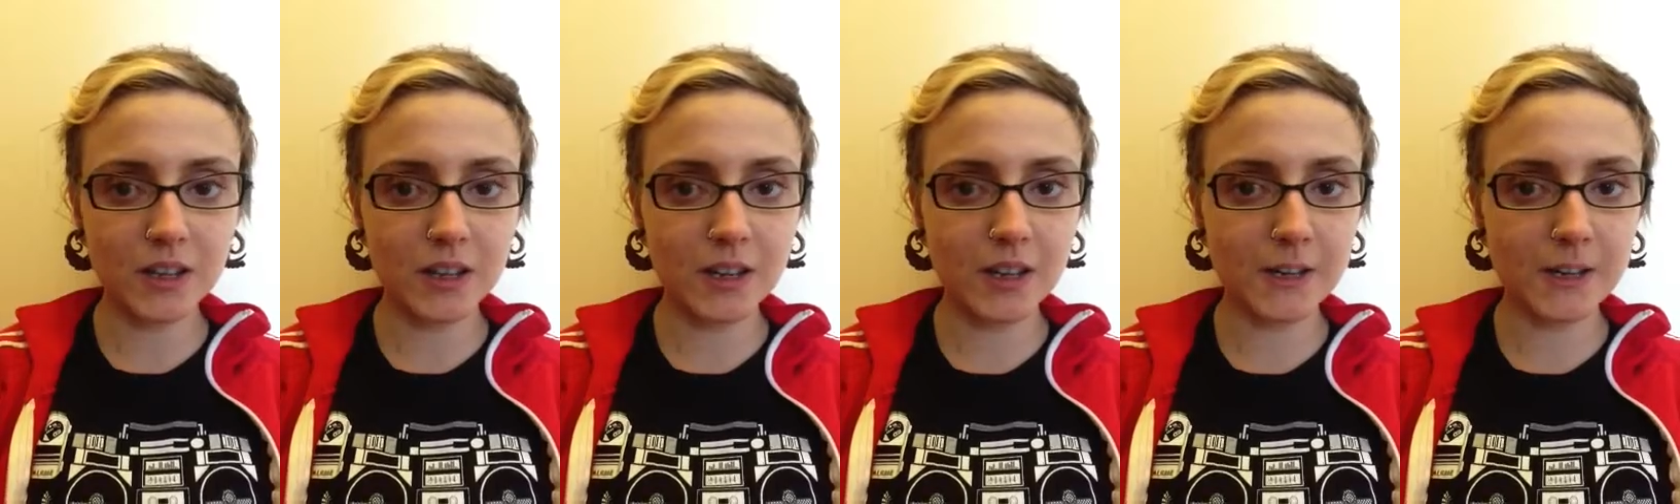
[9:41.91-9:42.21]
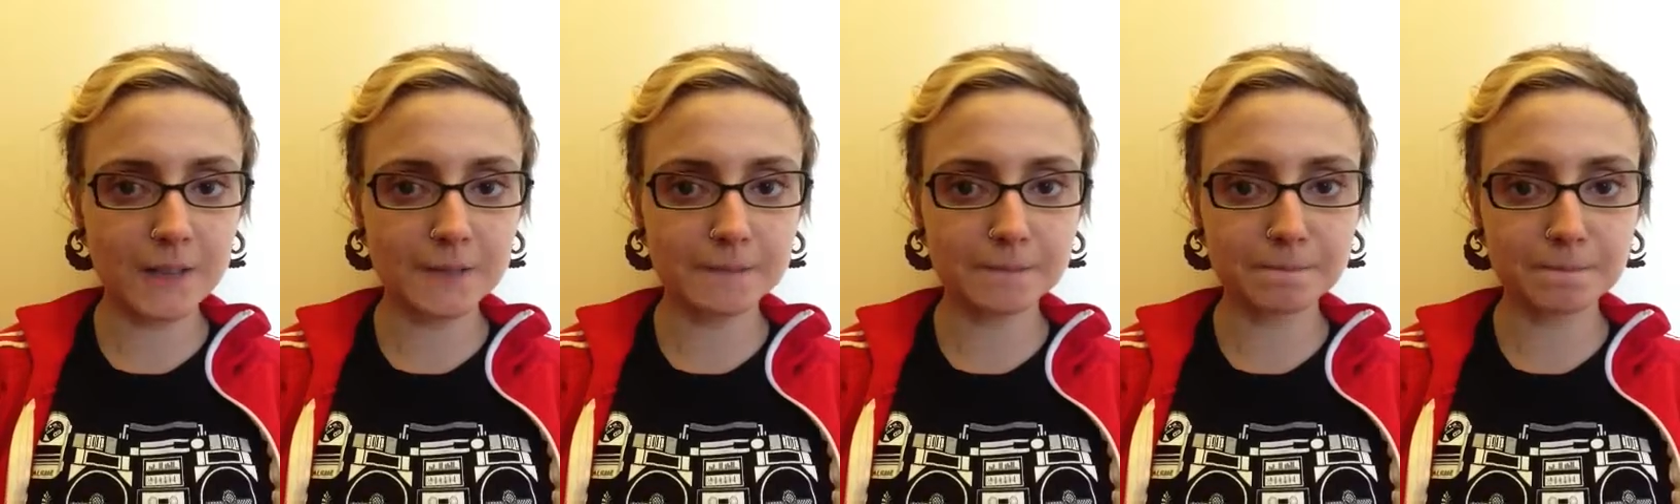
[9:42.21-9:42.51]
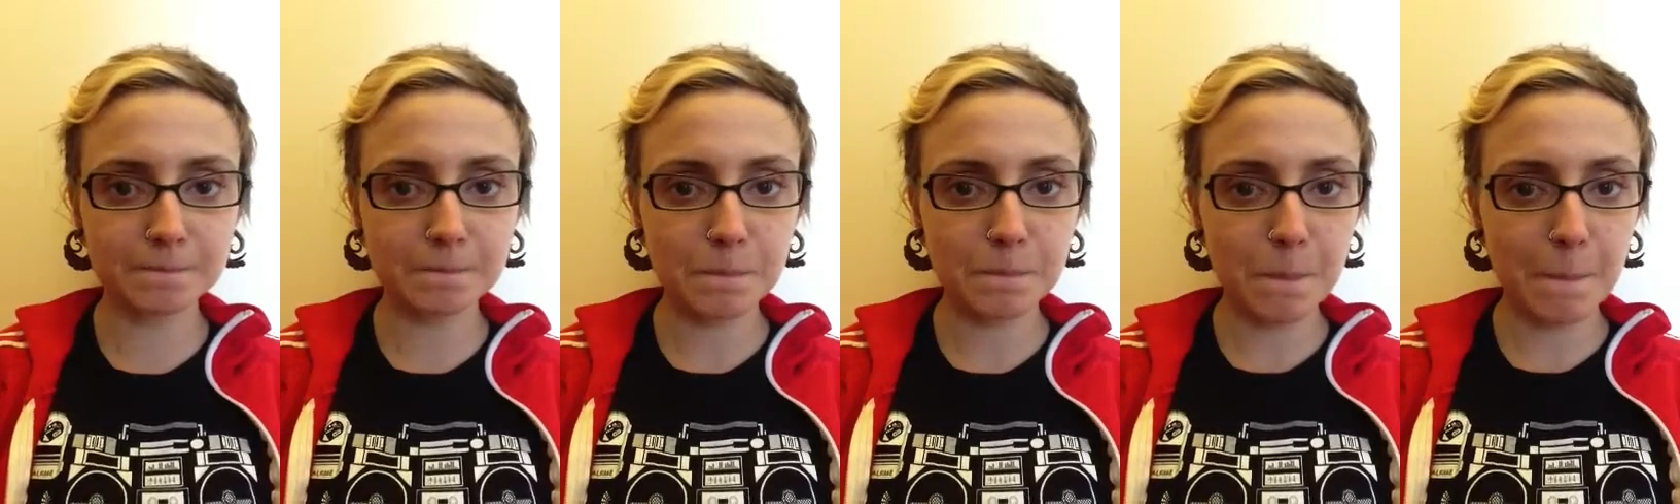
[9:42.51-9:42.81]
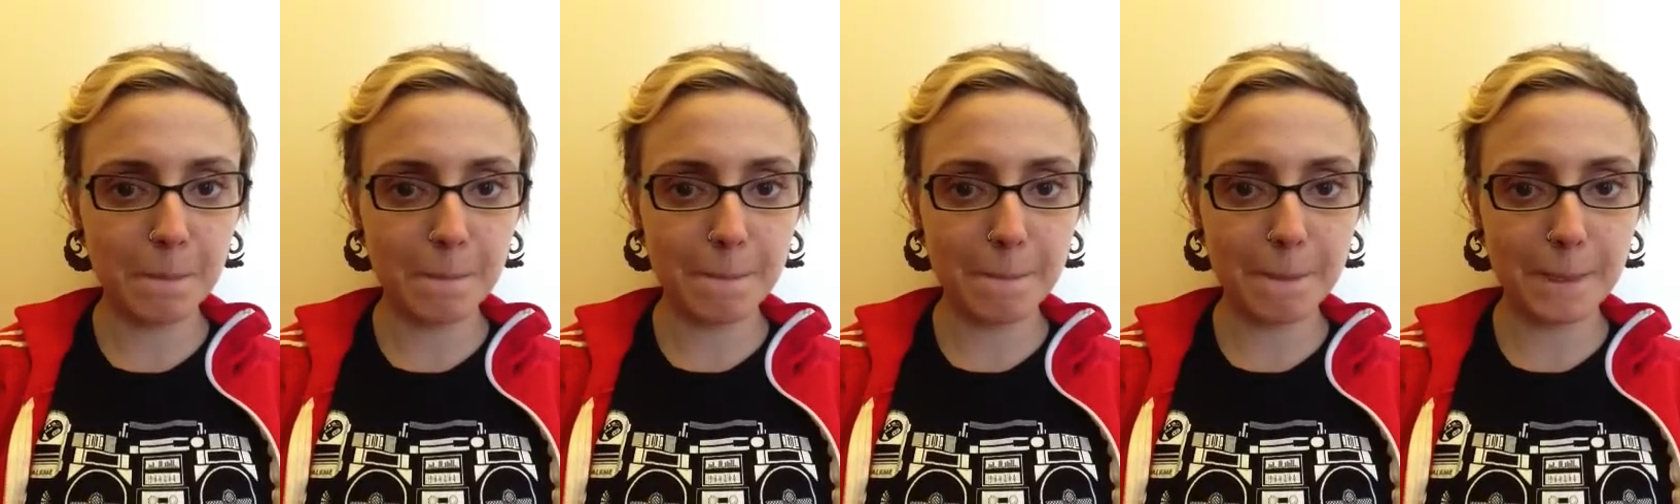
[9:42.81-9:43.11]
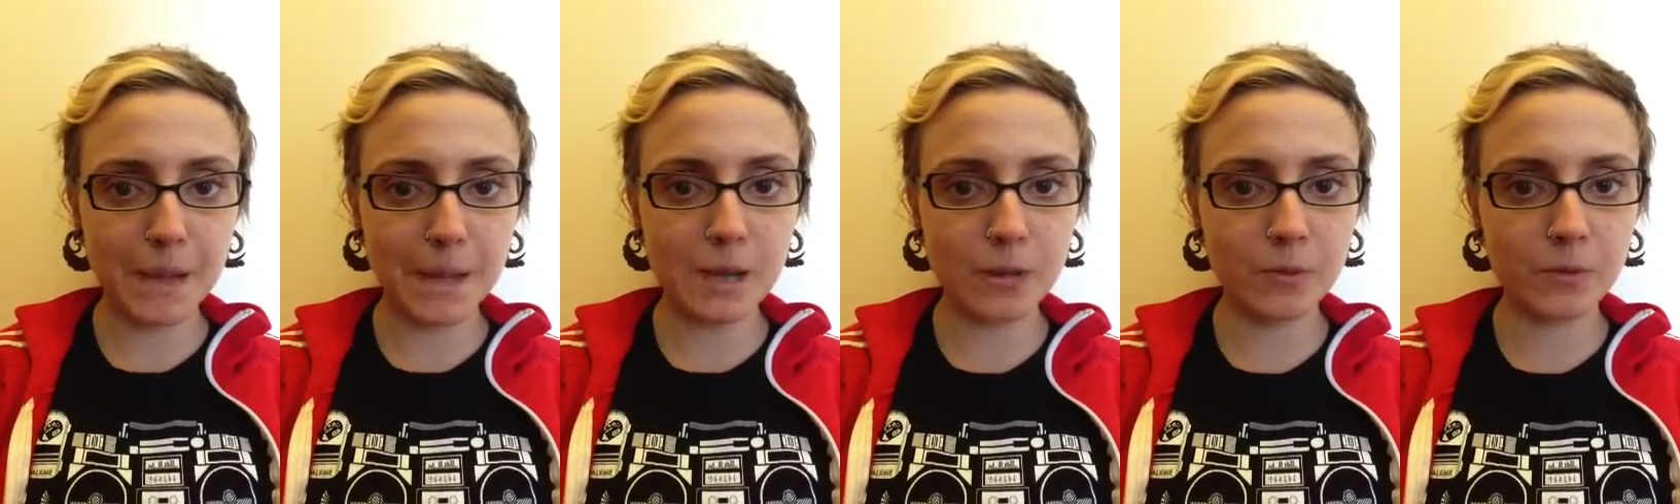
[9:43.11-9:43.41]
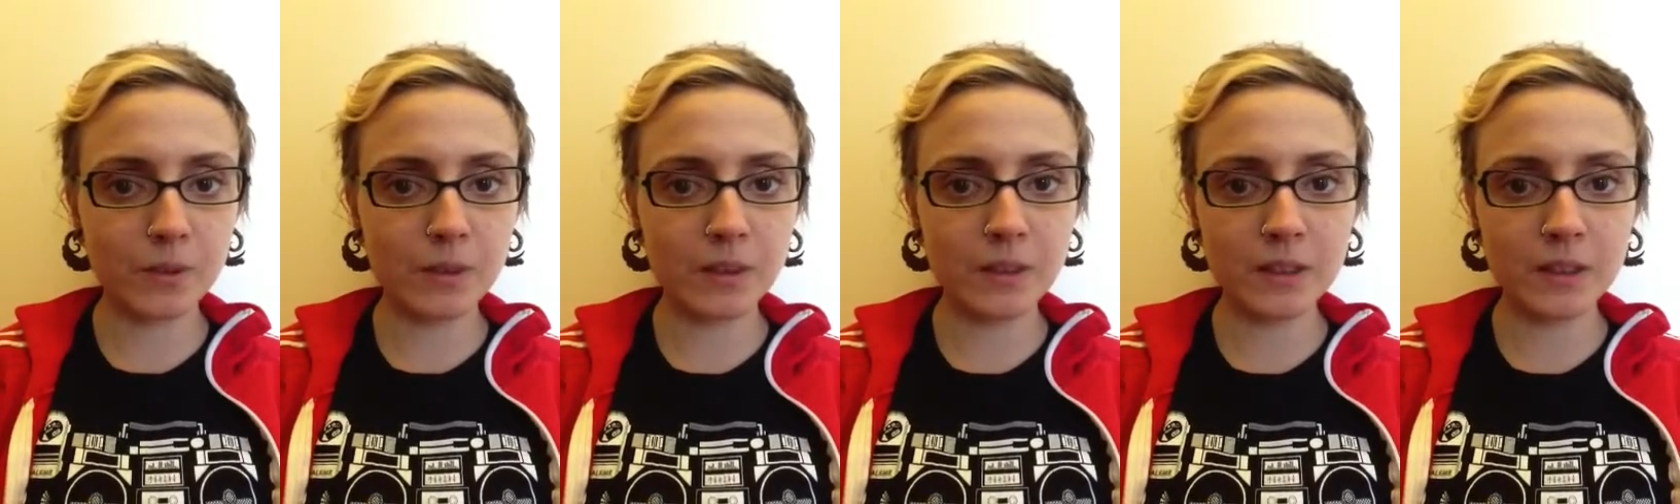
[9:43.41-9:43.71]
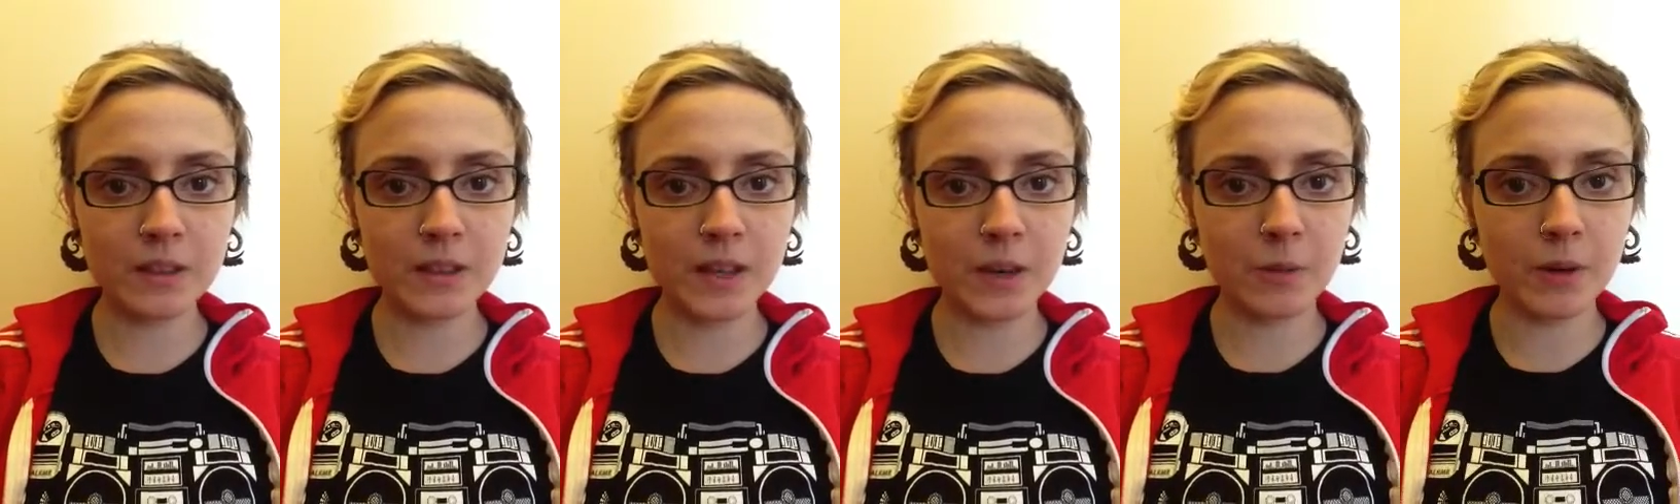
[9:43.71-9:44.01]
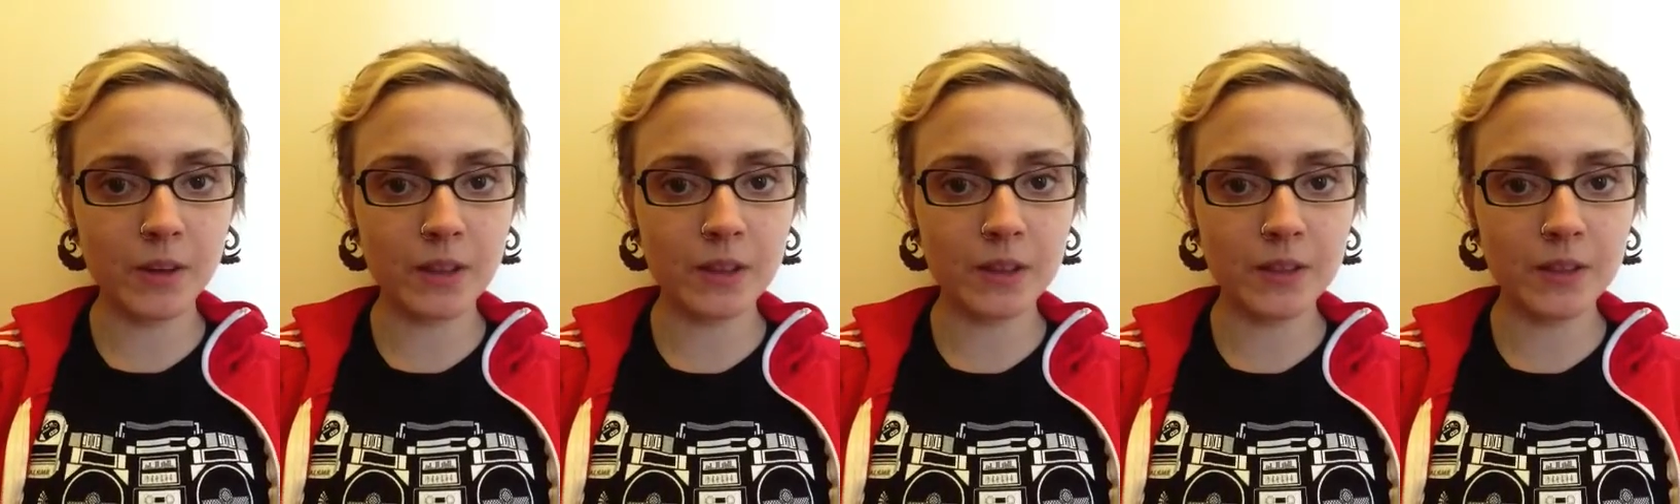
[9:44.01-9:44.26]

And if we think that way,